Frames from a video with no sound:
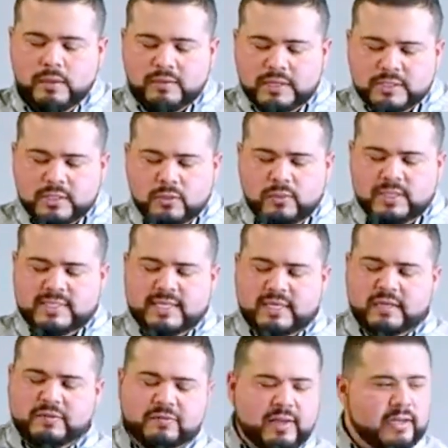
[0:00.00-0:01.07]
These are the ones that
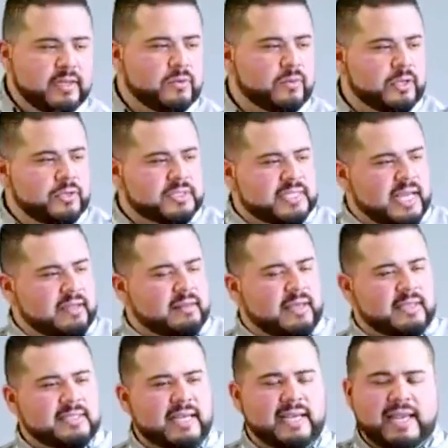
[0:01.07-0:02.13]
get offended when you say
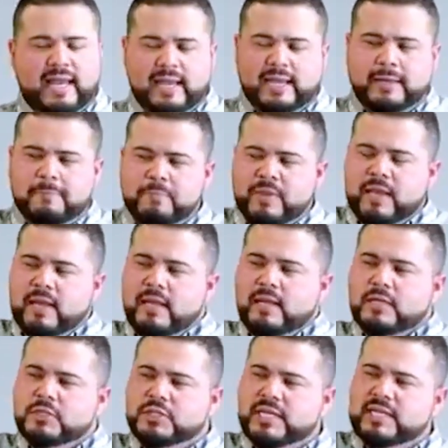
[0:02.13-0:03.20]
things like, hey,
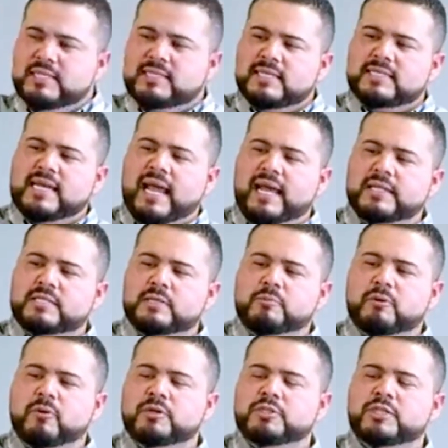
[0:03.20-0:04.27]
Jesus hates
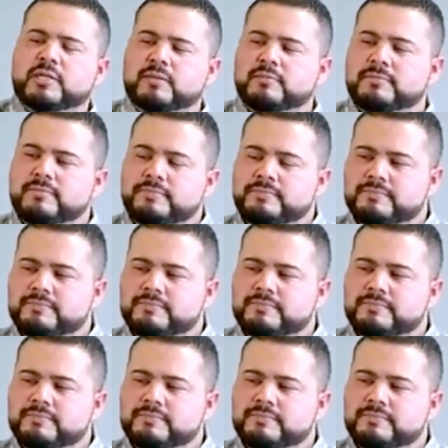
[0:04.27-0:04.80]
abortion.